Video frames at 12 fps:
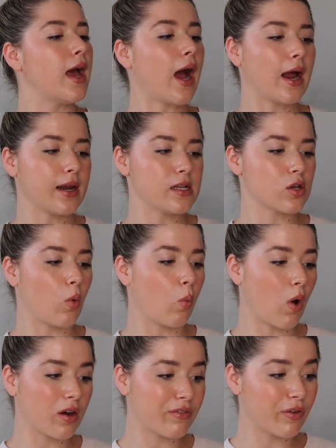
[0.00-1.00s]
and it's
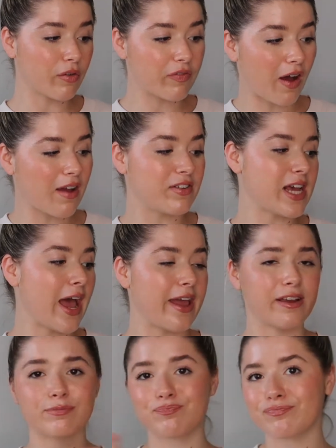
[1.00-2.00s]
one of your five a day